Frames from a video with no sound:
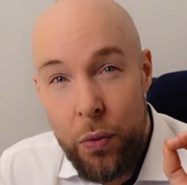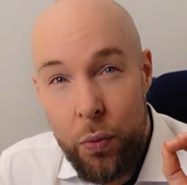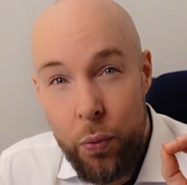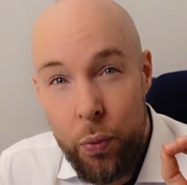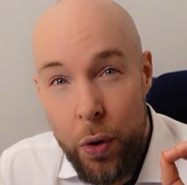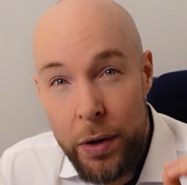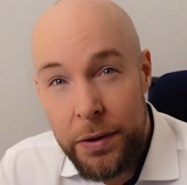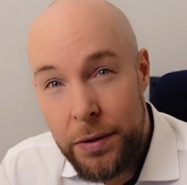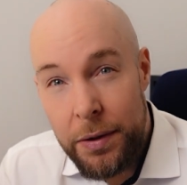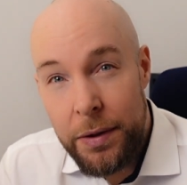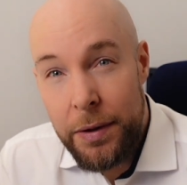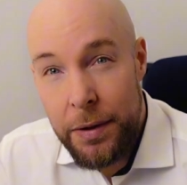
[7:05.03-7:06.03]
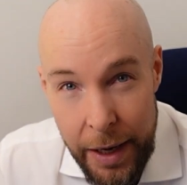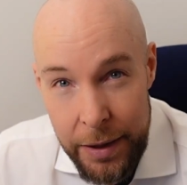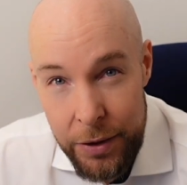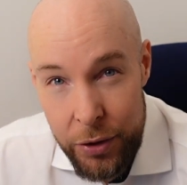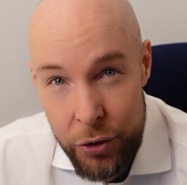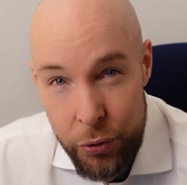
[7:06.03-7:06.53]
What
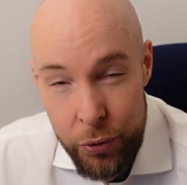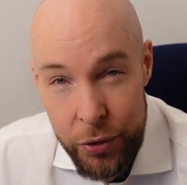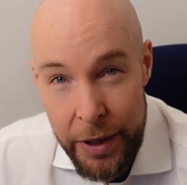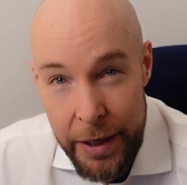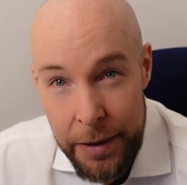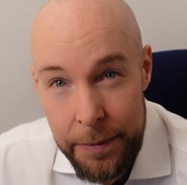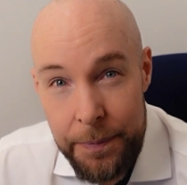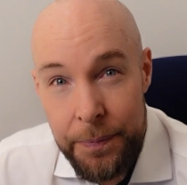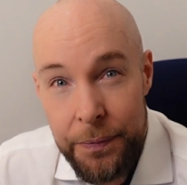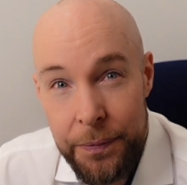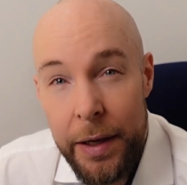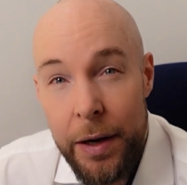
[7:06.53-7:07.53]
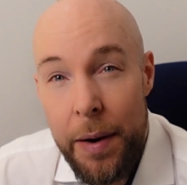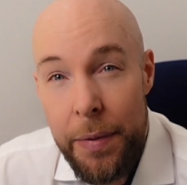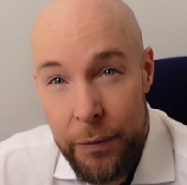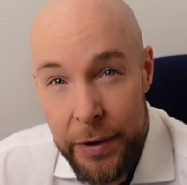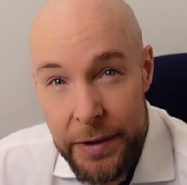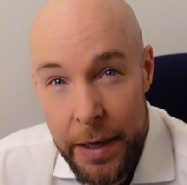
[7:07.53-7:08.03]
can you do today? Here are
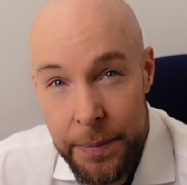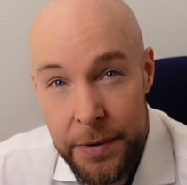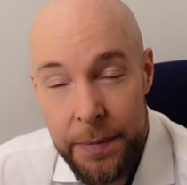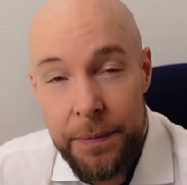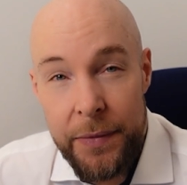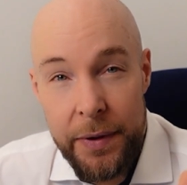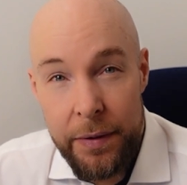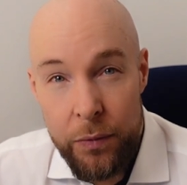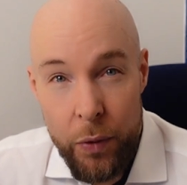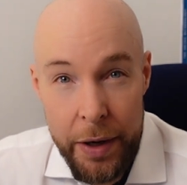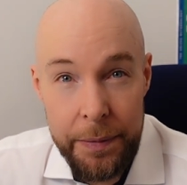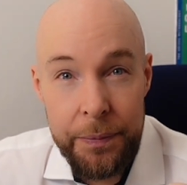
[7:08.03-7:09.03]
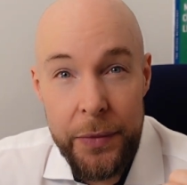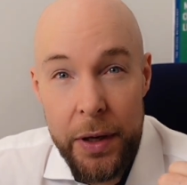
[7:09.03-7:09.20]
3 steps. 1.